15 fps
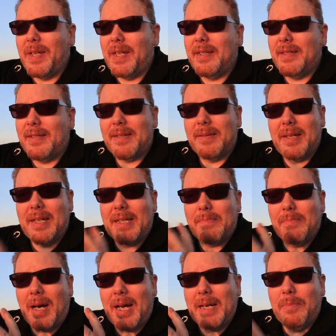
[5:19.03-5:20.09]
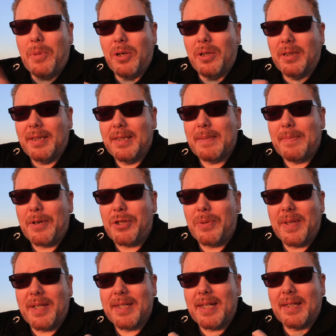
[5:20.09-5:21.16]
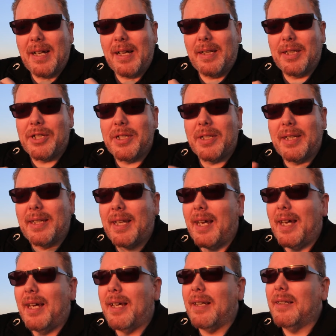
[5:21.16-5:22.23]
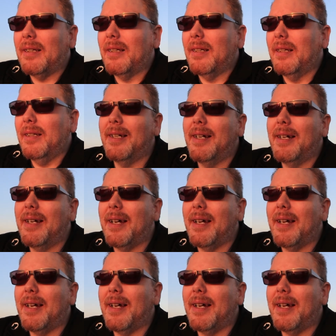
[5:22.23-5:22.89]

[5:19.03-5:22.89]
is mind-boggling, especially with the technology that they have.